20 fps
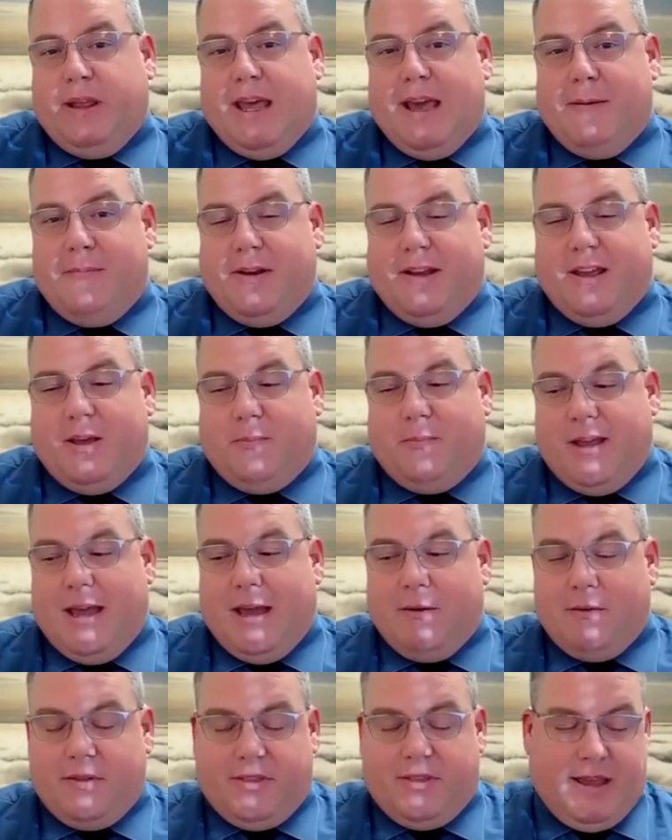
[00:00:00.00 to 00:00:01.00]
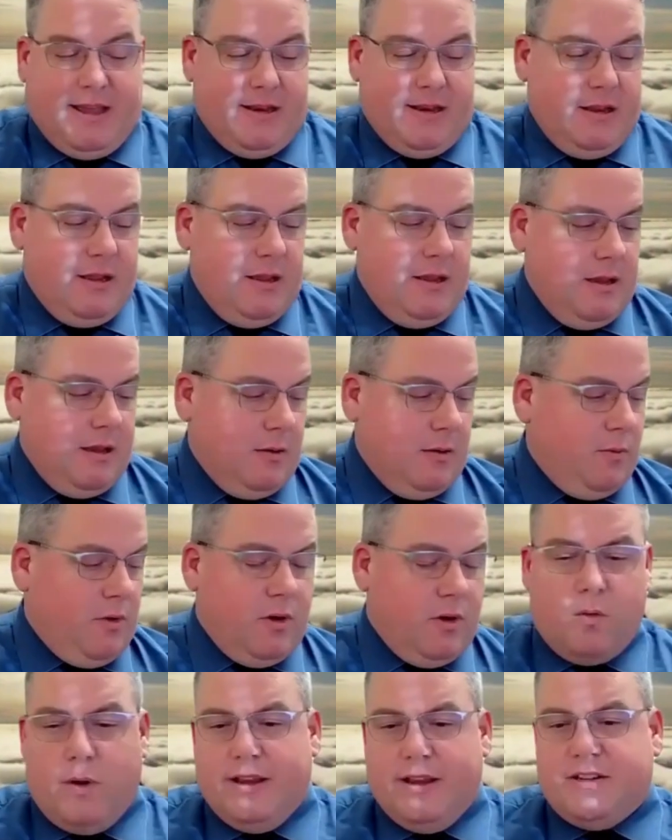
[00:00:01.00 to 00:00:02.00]
happy to help you out with that.
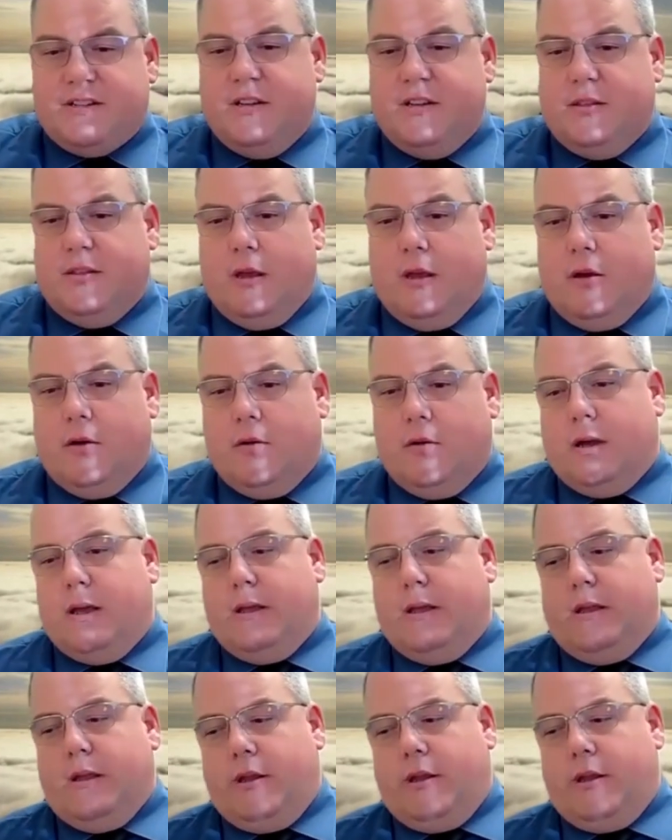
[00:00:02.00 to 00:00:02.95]
Real question though,